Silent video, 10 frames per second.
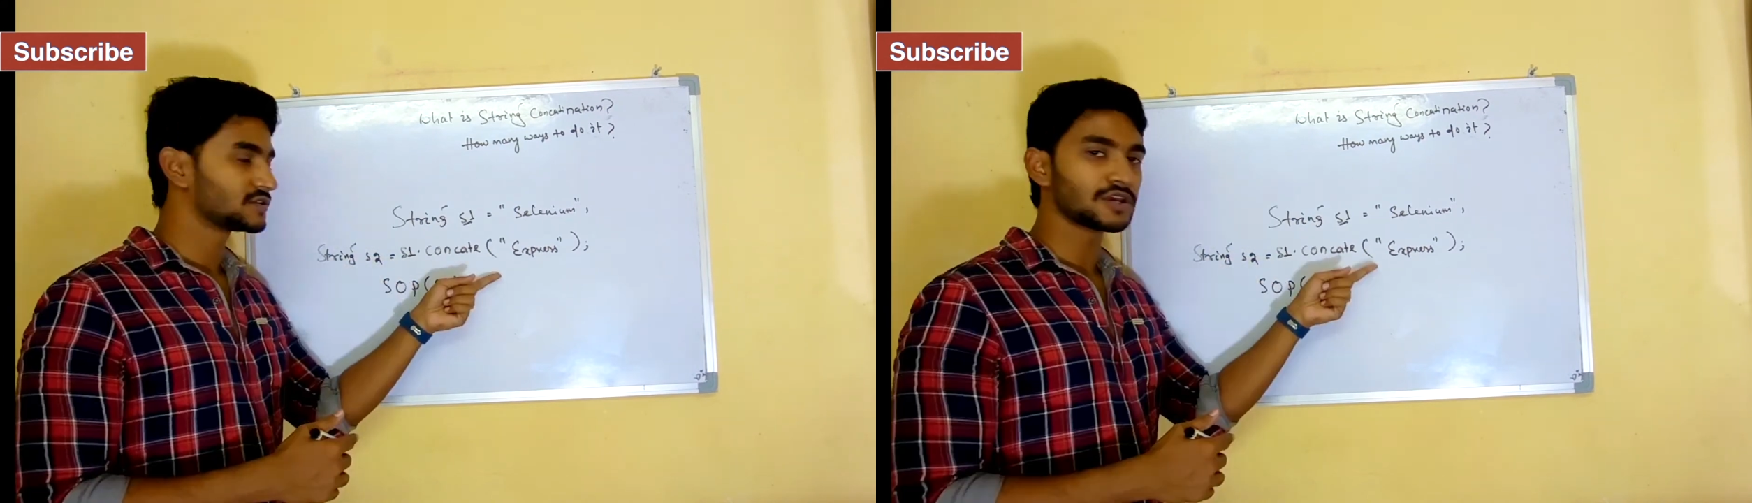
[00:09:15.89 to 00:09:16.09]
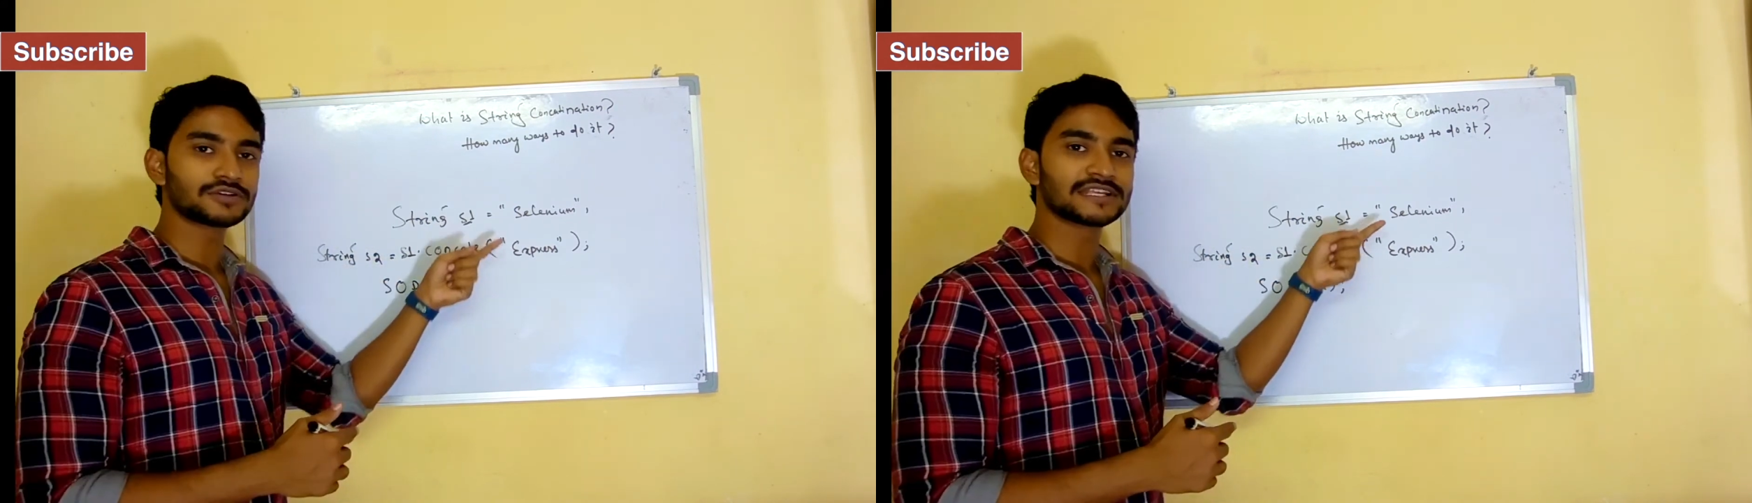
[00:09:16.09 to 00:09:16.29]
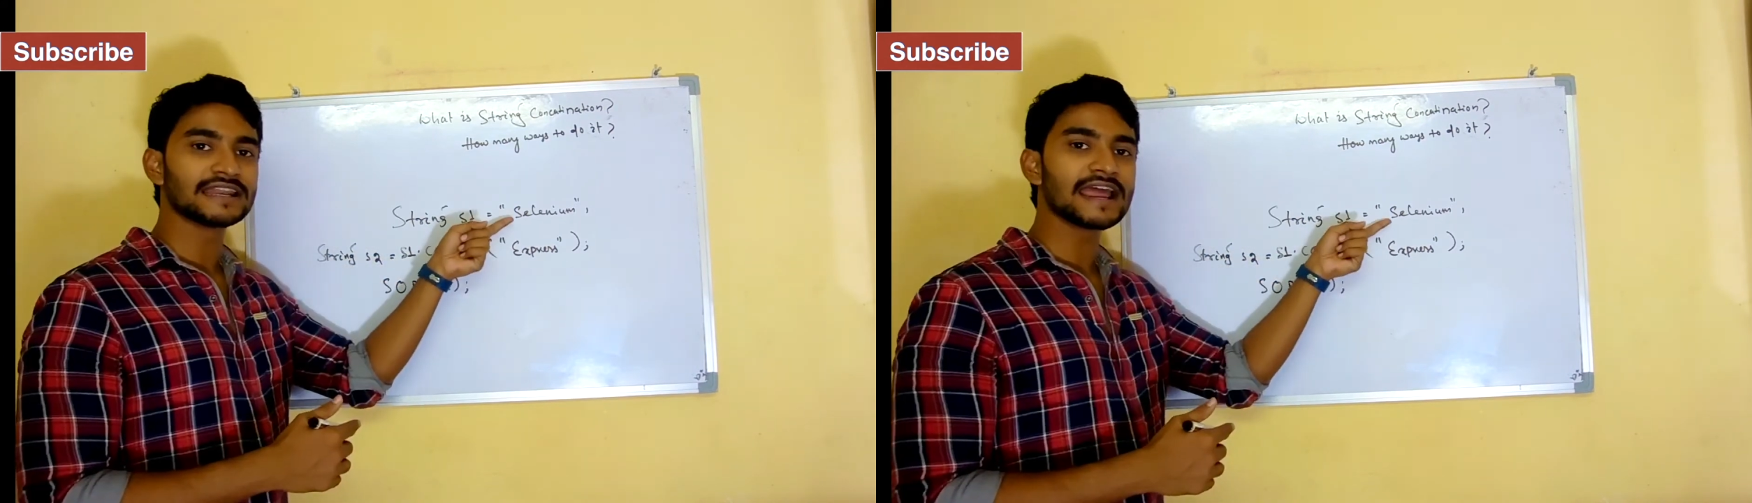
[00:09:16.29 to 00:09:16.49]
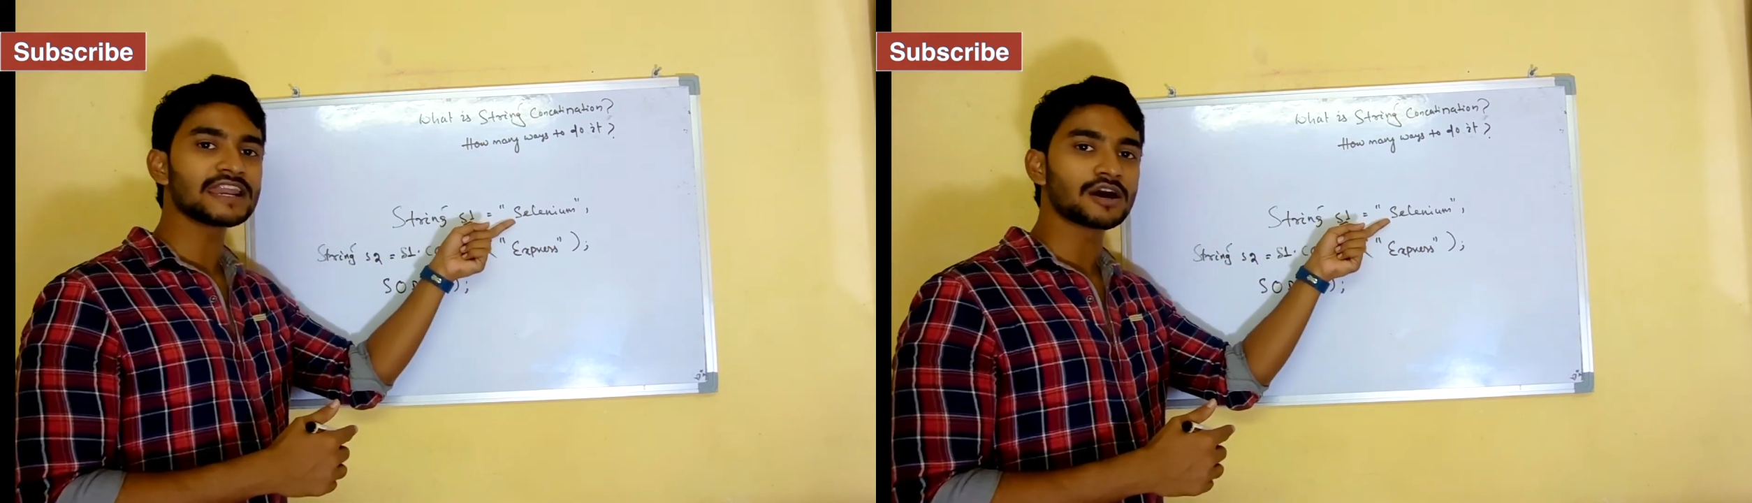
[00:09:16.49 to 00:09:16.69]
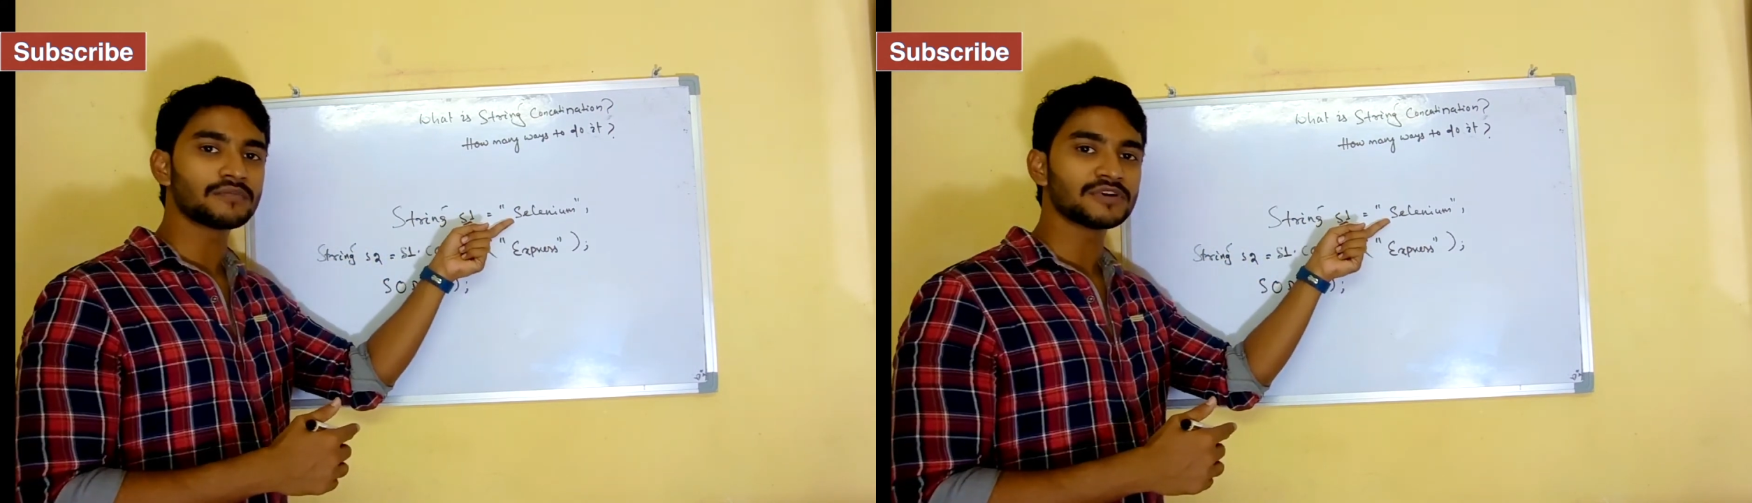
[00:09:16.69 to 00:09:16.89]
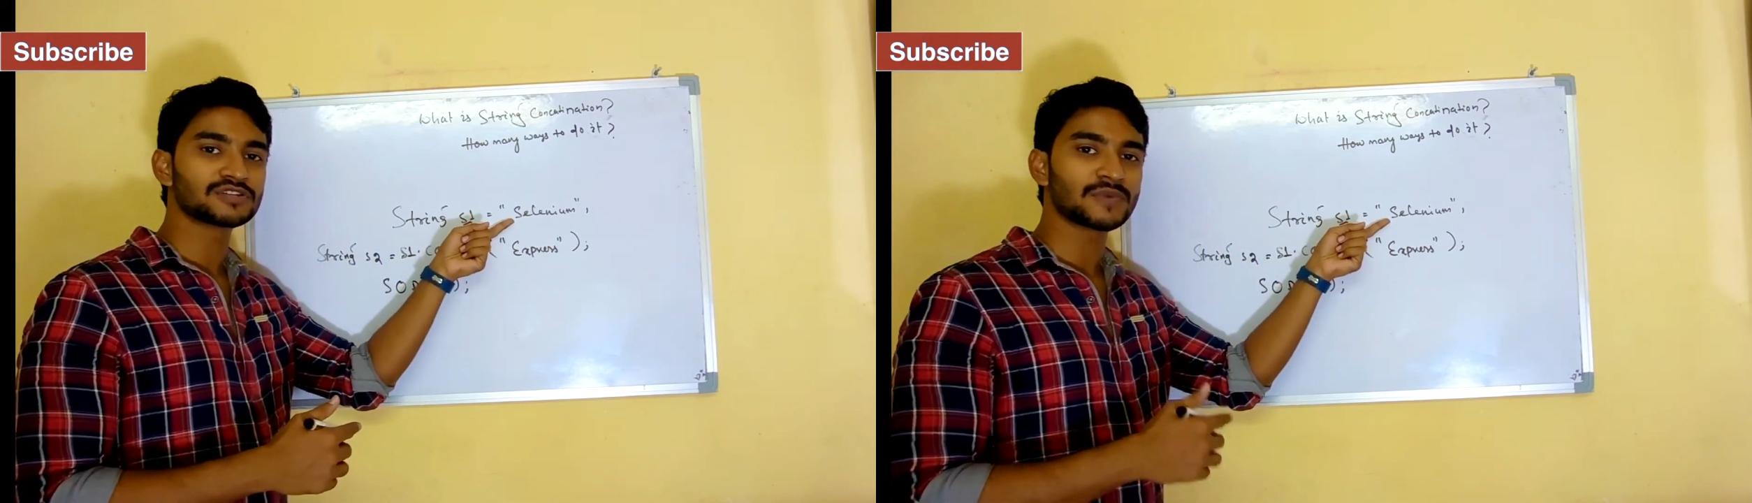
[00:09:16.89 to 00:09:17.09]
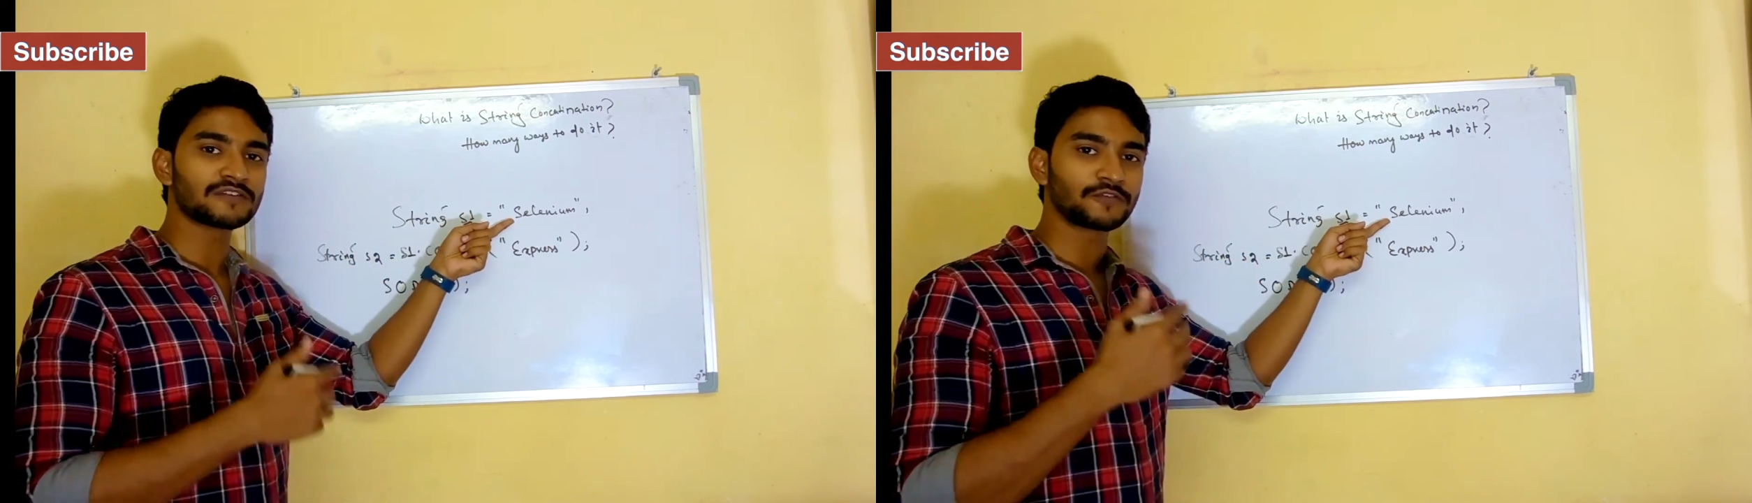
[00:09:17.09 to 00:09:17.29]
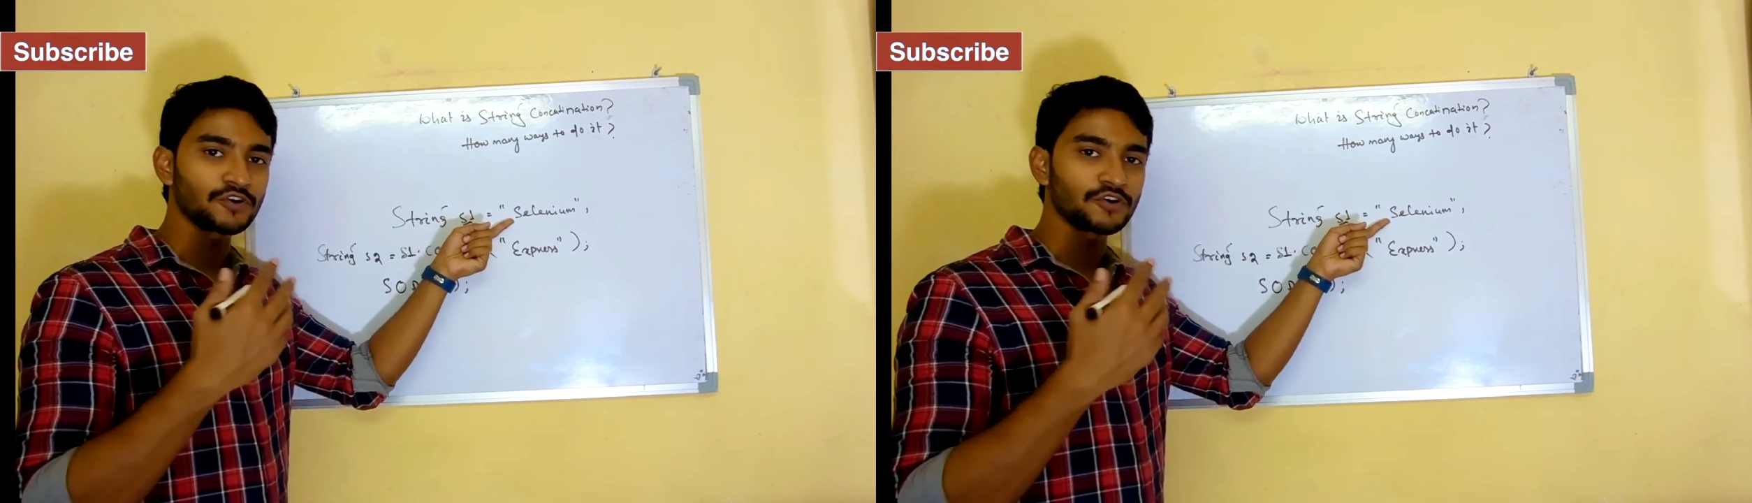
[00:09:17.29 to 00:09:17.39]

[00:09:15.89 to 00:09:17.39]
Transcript: So selenium is my